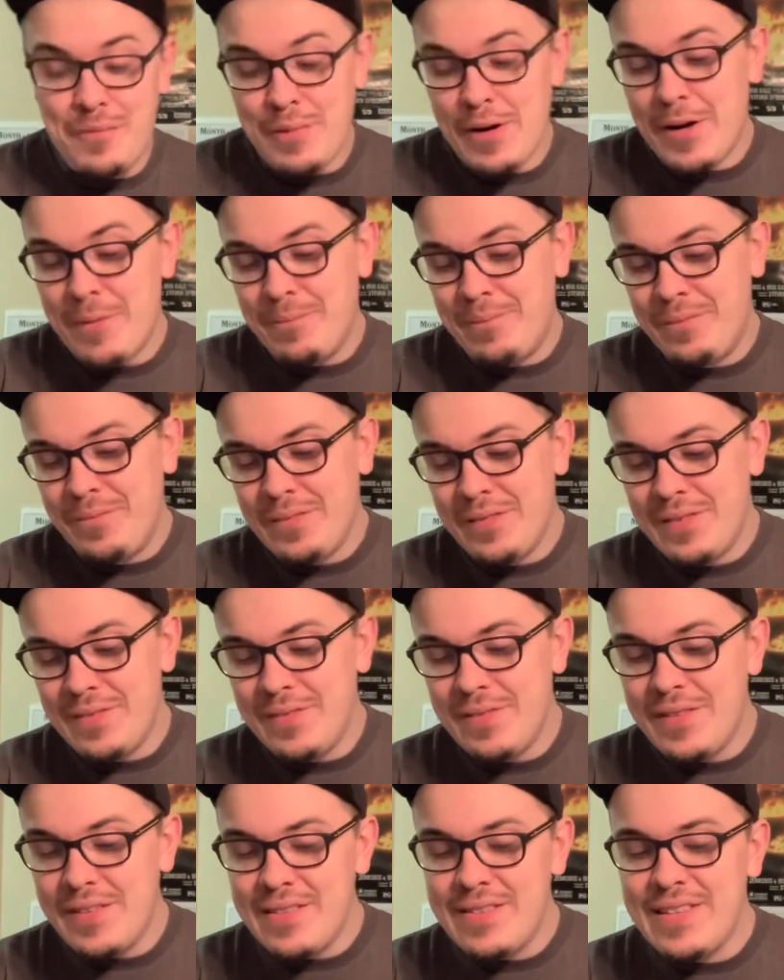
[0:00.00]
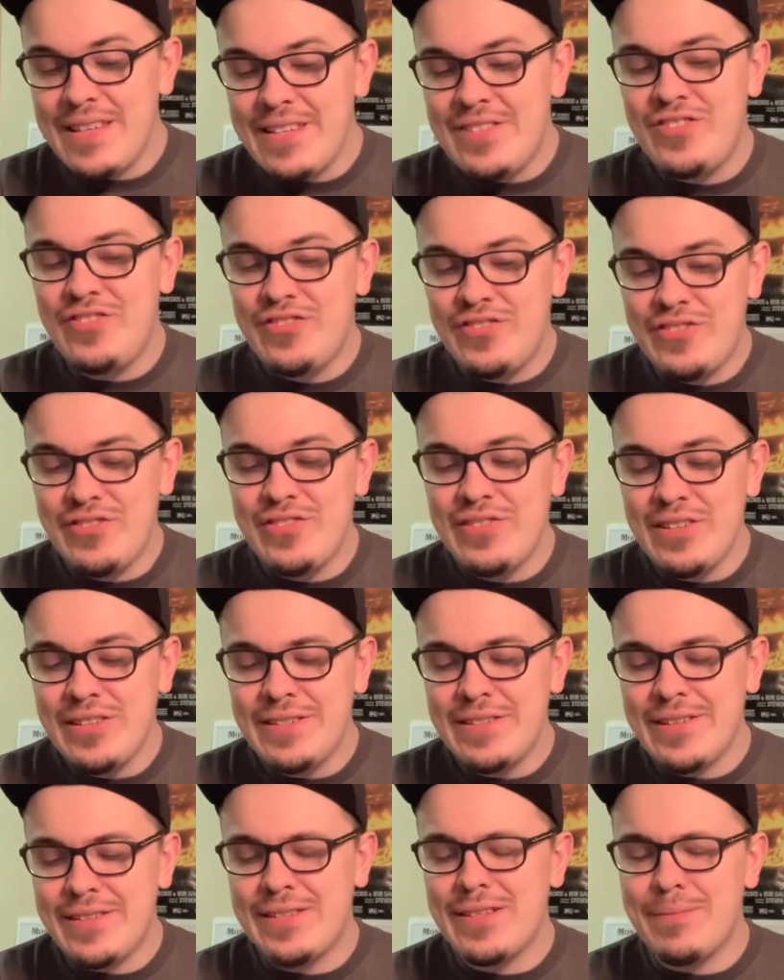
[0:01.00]
But th- this
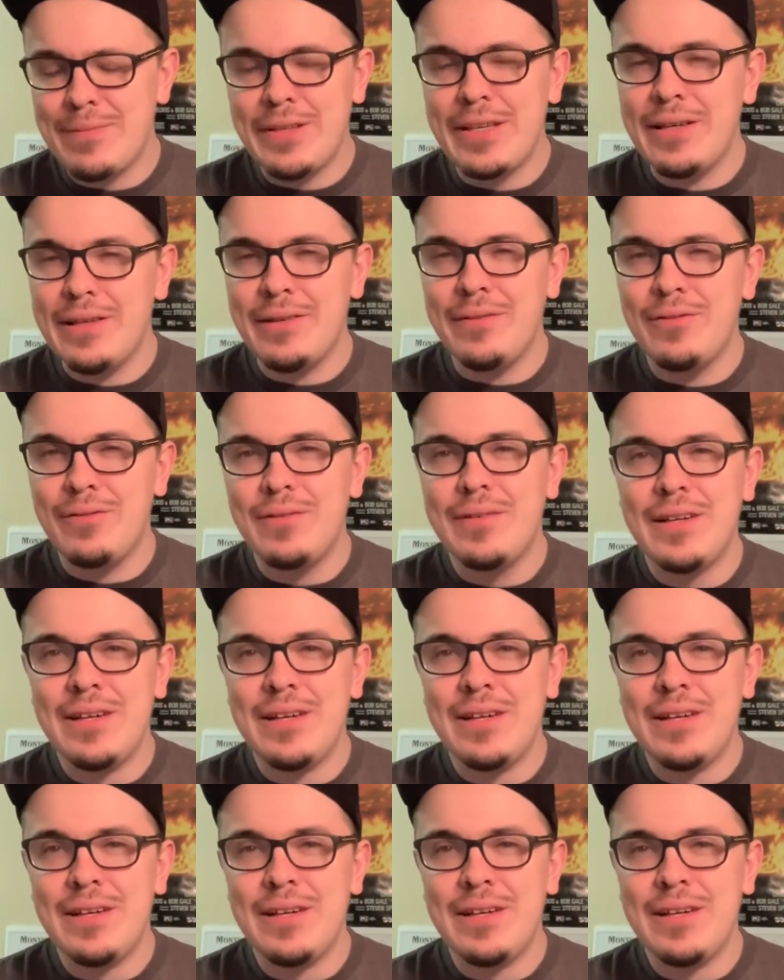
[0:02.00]
does something.